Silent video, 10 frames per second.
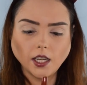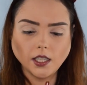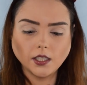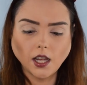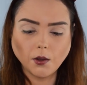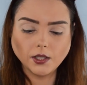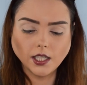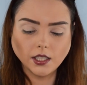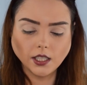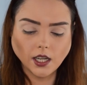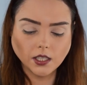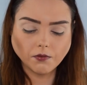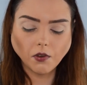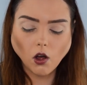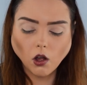nice, I would say it's a nice
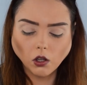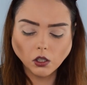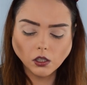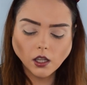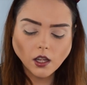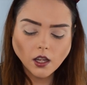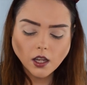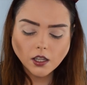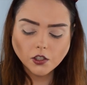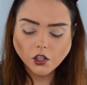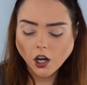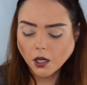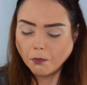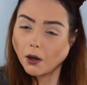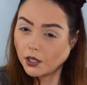fall
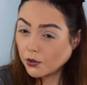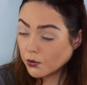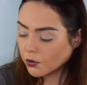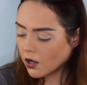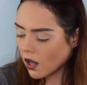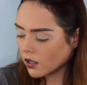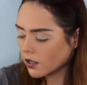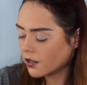dark but neutral color.